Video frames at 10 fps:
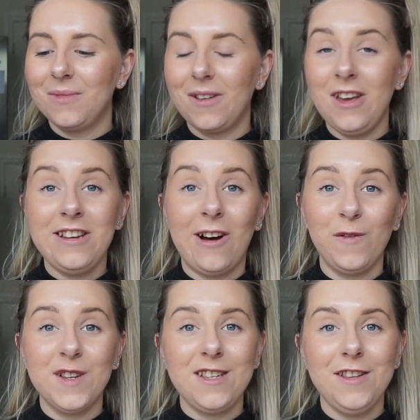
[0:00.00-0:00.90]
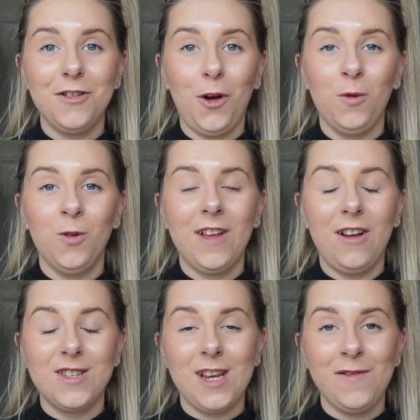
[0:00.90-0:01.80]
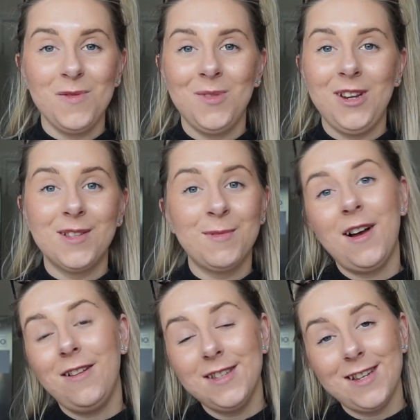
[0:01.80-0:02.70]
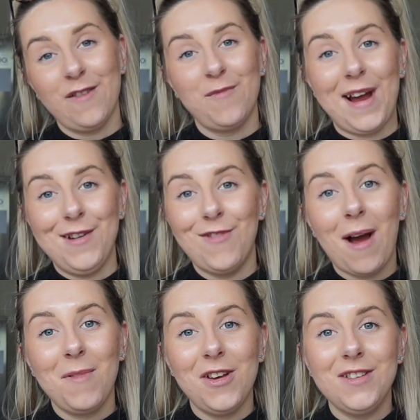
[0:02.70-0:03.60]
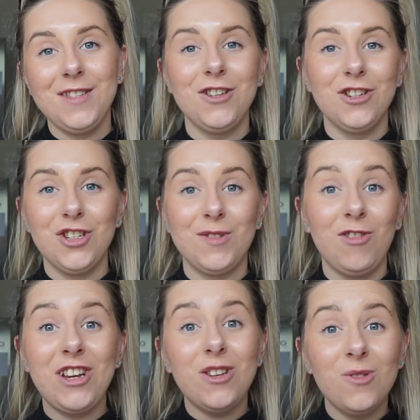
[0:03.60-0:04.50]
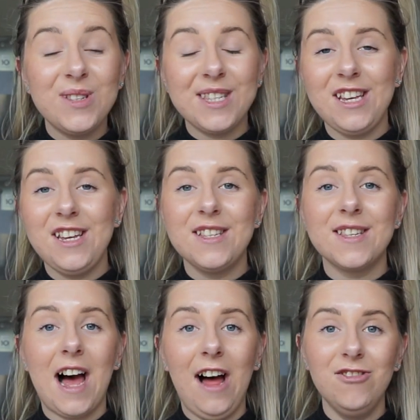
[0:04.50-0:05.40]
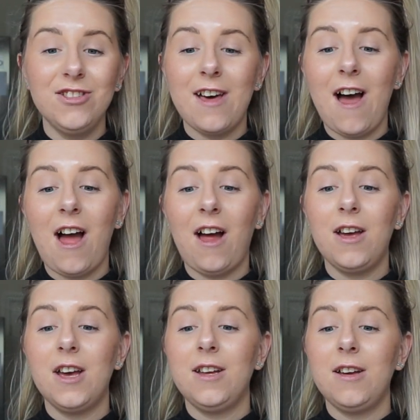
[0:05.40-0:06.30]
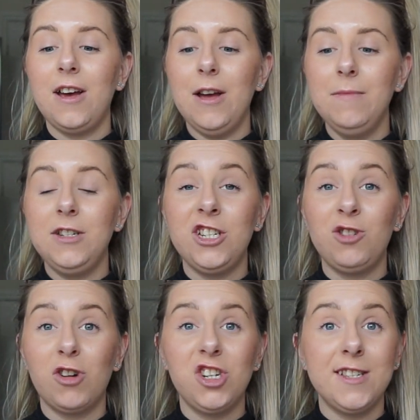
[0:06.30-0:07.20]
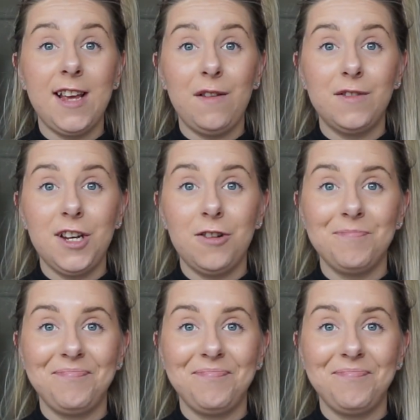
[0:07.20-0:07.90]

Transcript: yeah, obviously in the long run that will save you money as well. Instead of buying wrappers, you can just reuse these, and they're dishwasher safe too.